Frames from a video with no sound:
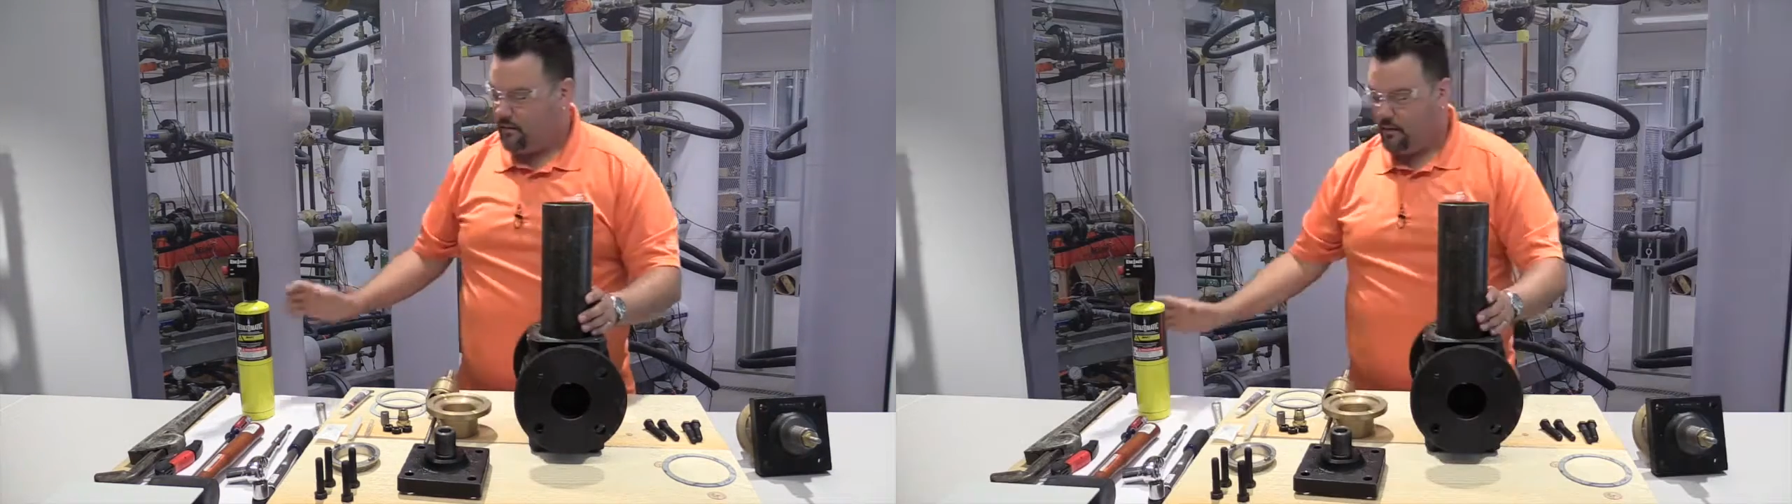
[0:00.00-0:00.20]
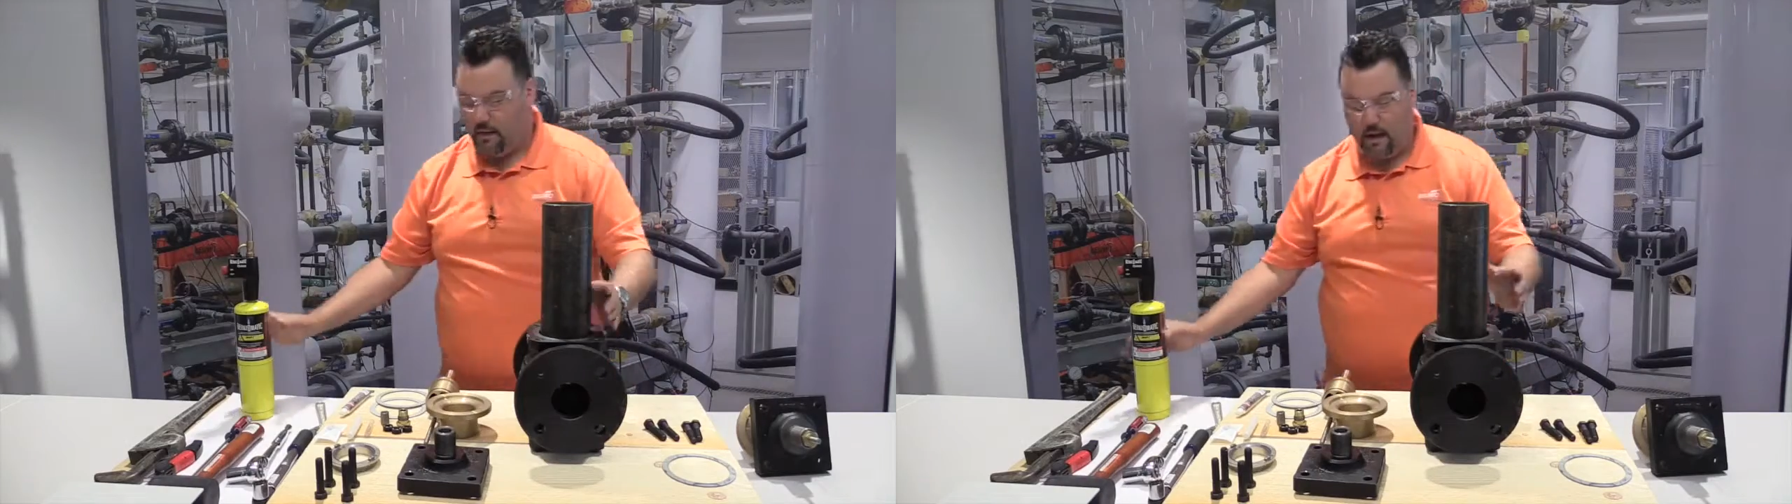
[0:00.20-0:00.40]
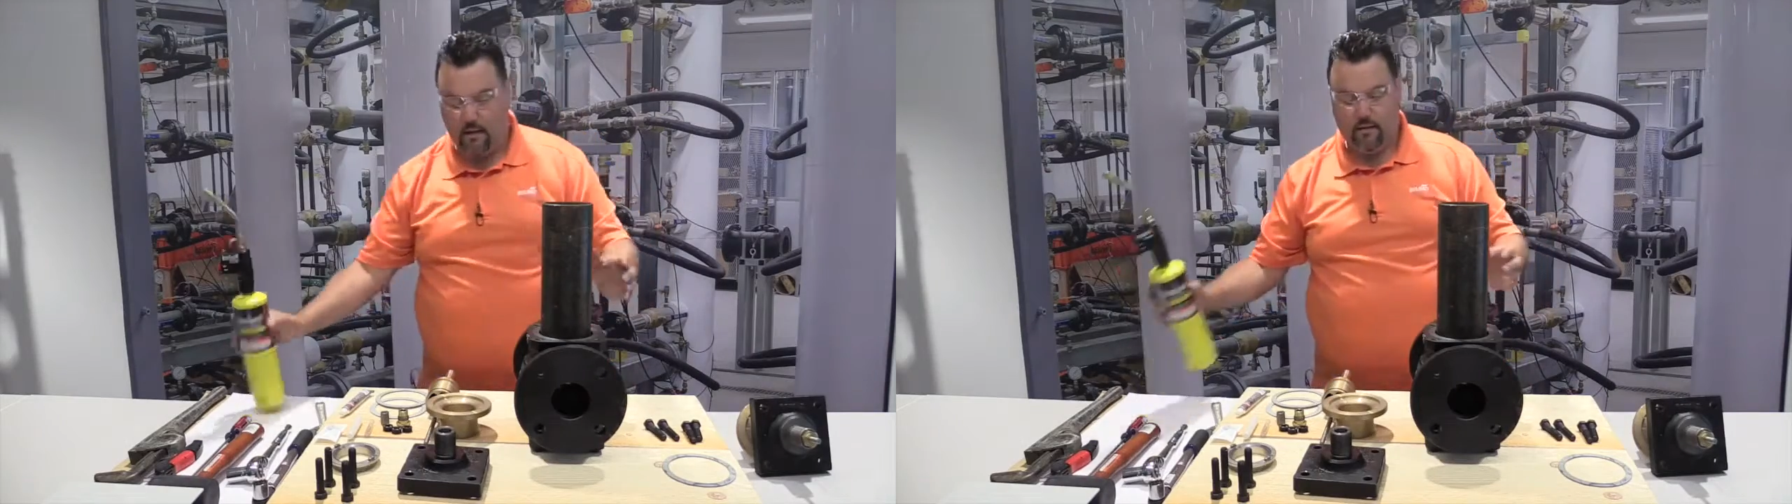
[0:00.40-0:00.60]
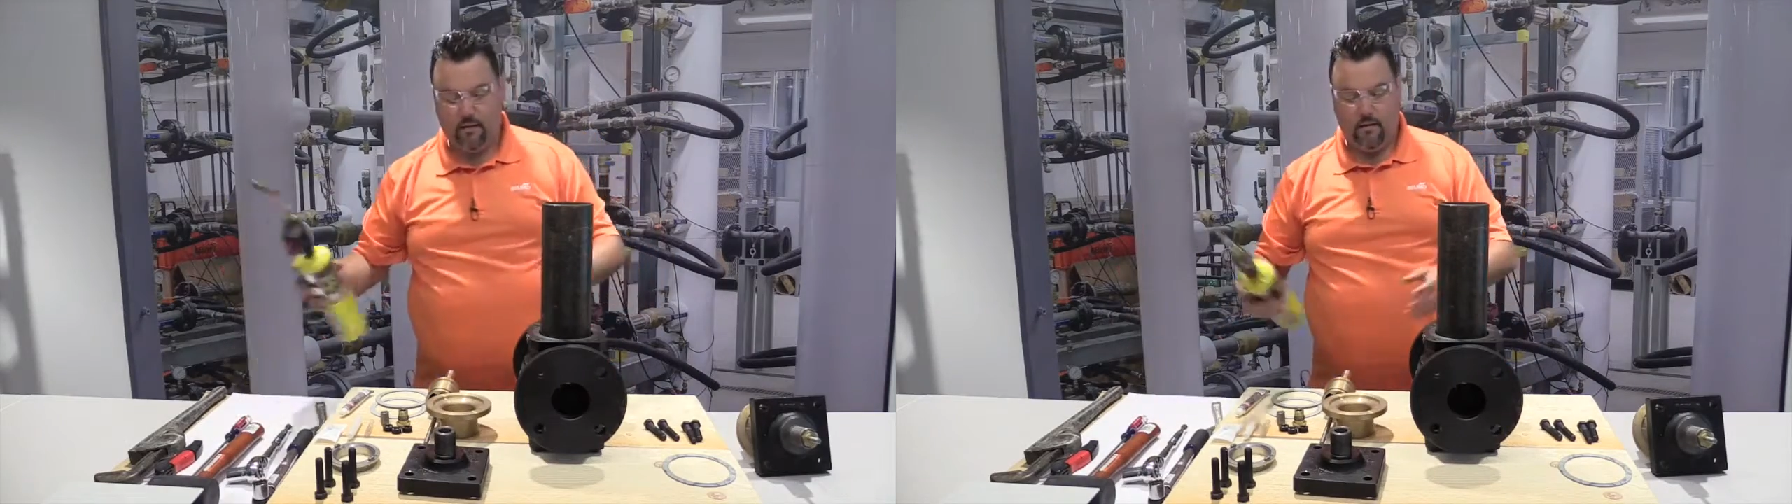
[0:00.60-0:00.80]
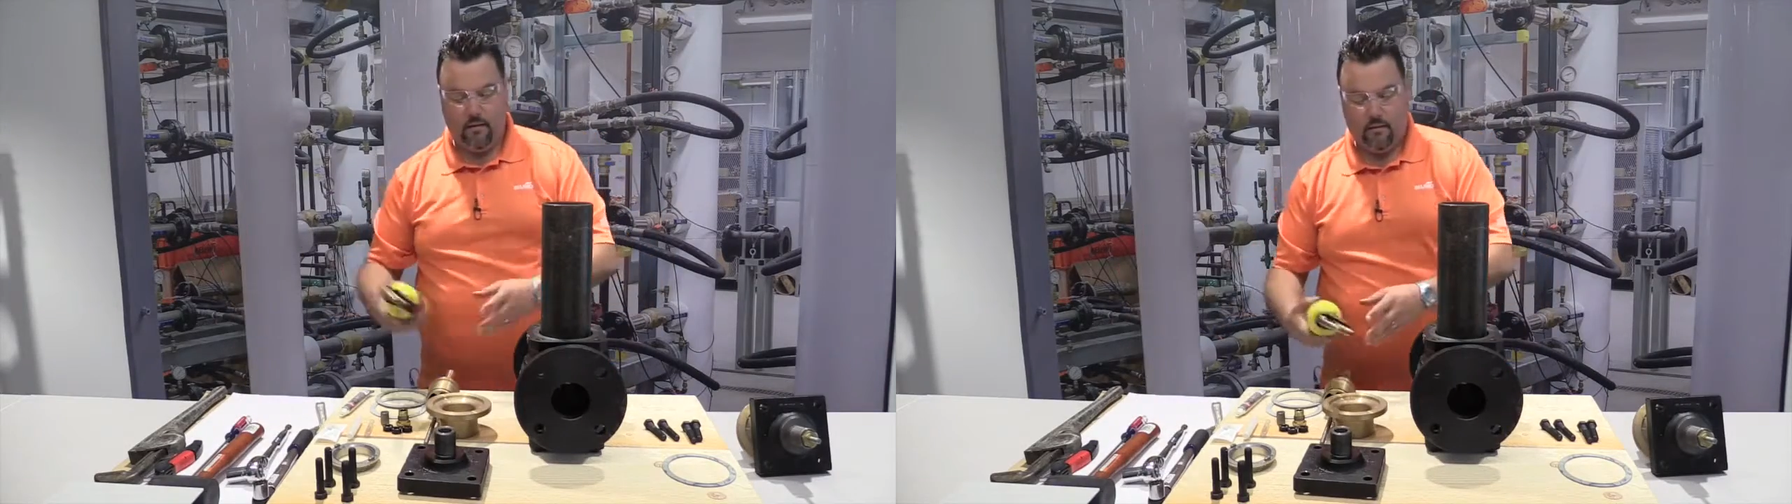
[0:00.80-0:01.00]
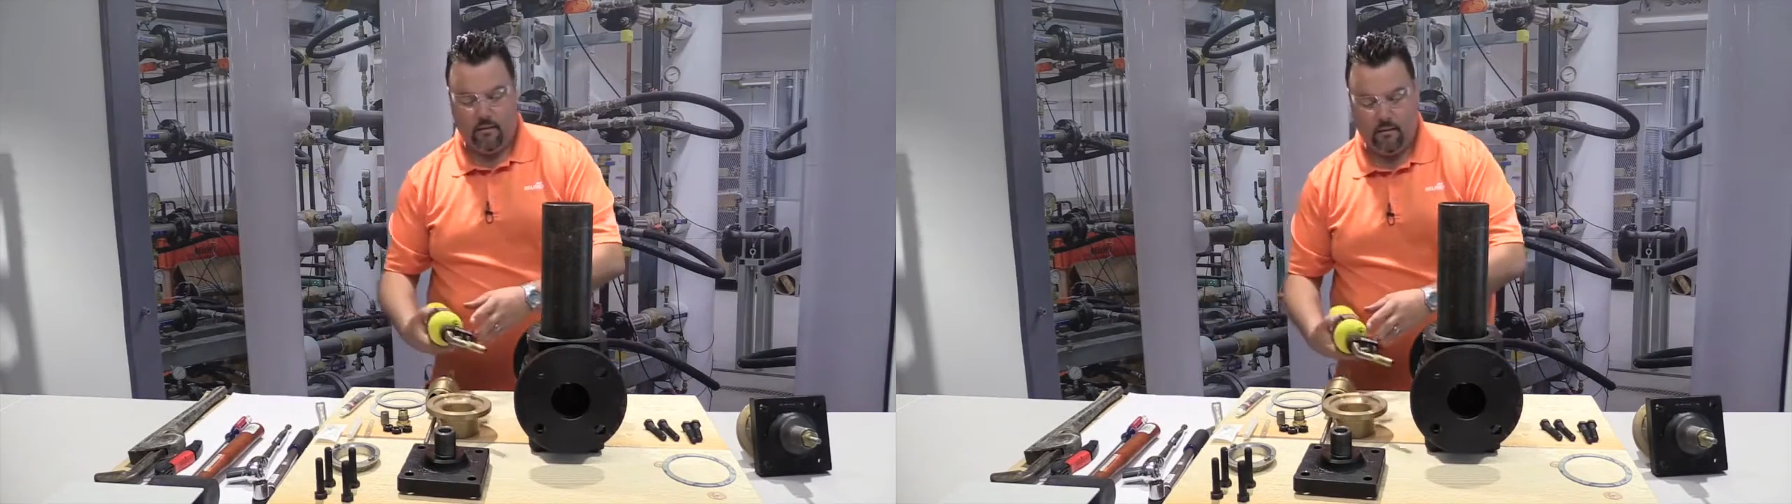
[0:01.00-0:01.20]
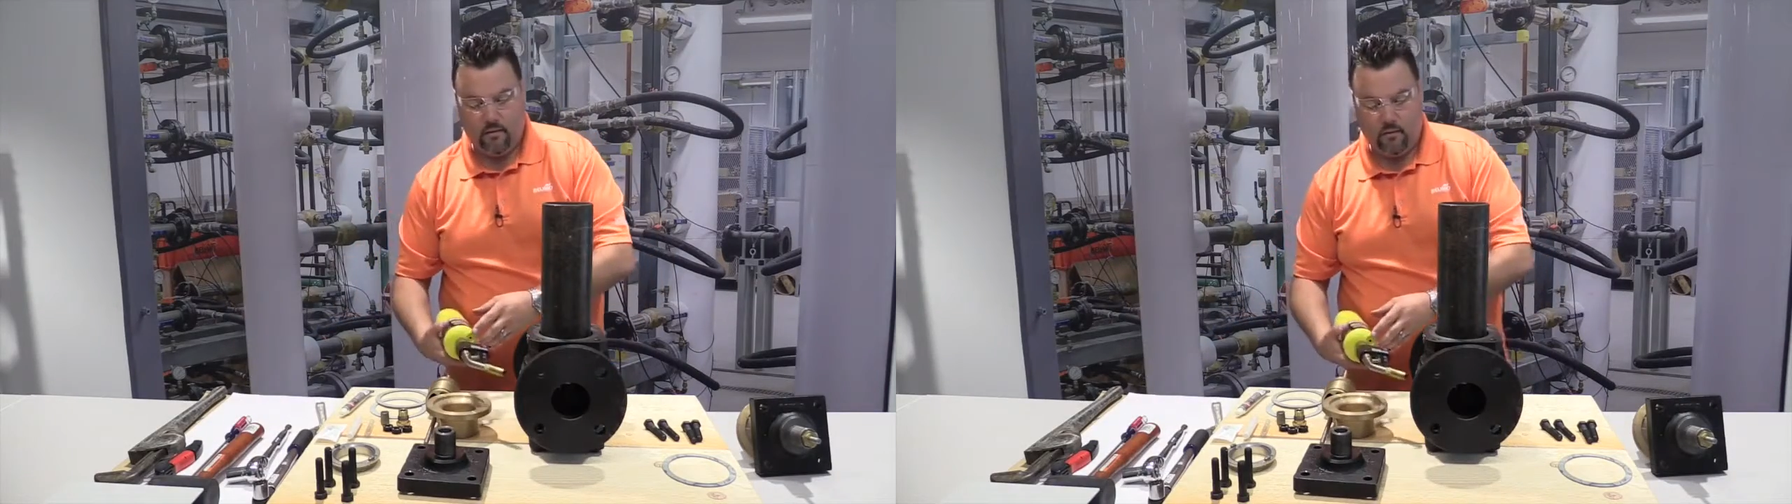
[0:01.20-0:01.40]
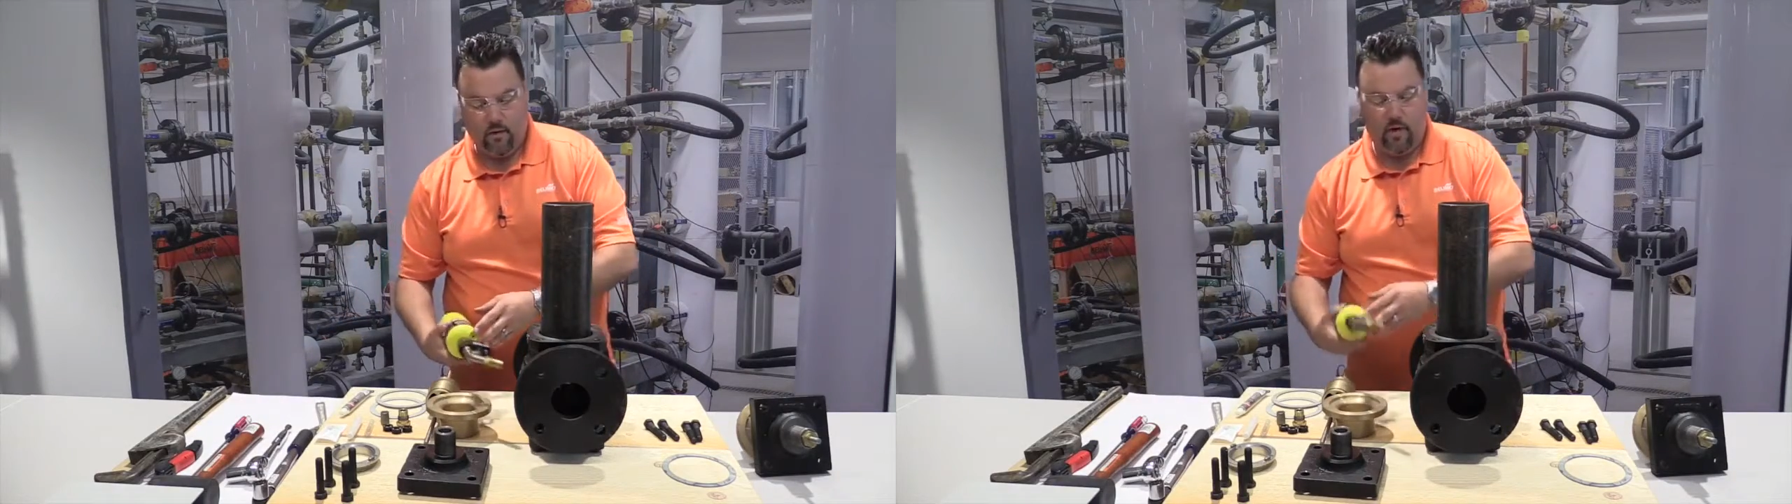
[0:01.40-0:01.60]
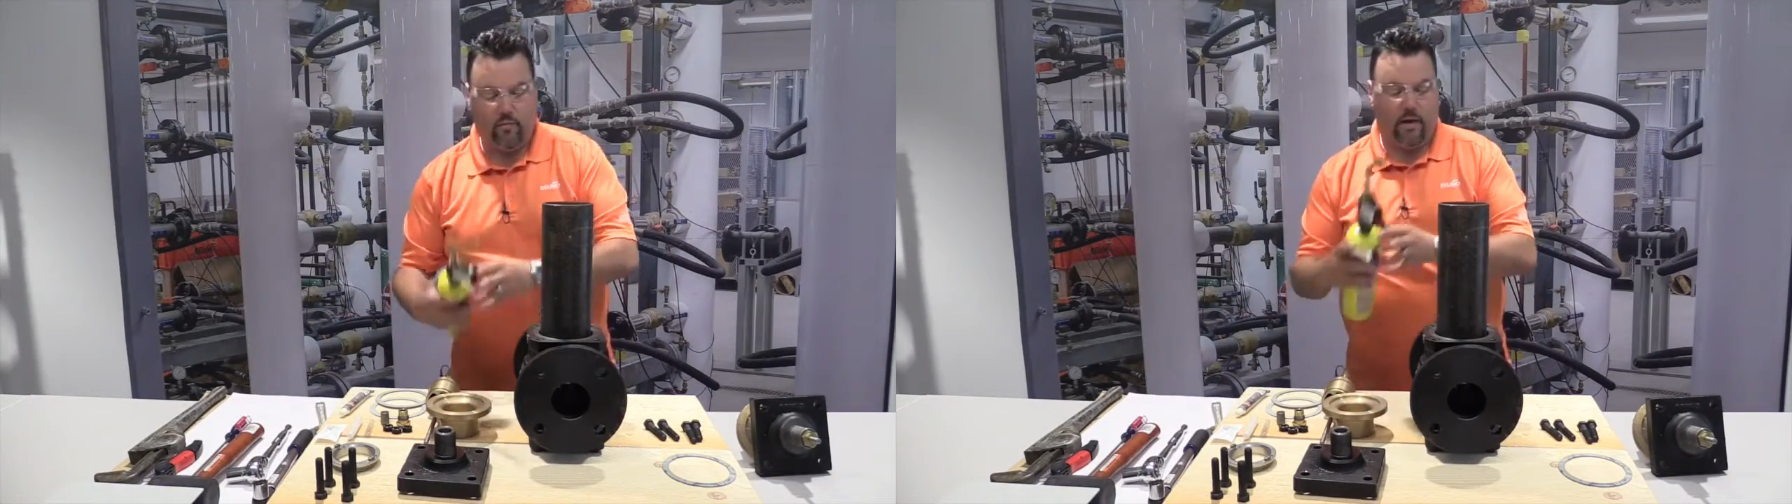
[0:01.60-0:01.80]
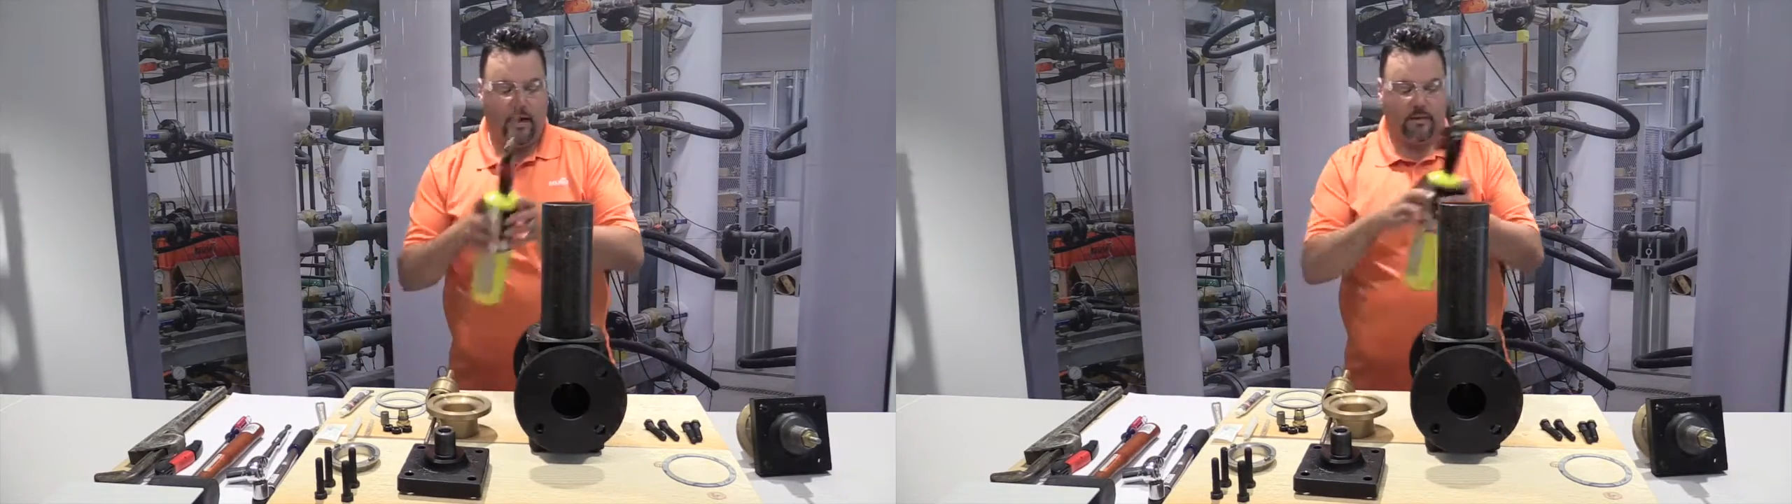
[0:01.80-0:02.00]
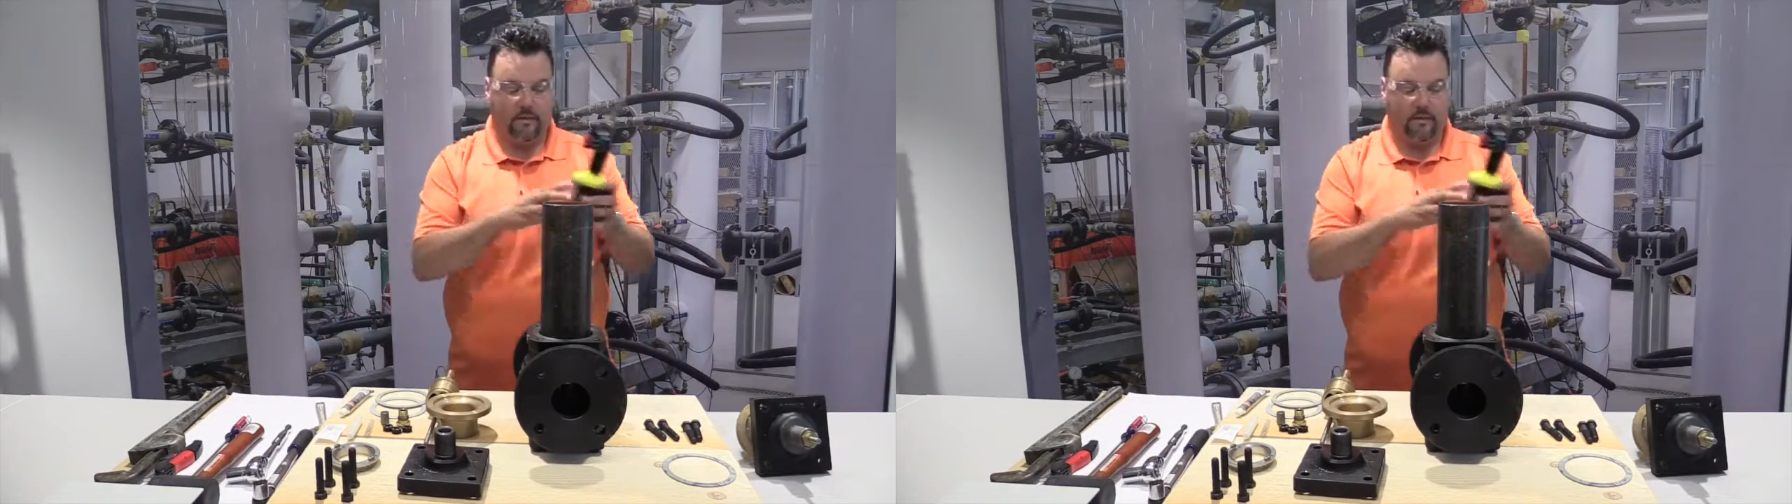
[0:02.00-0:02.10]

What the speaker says: again, reapply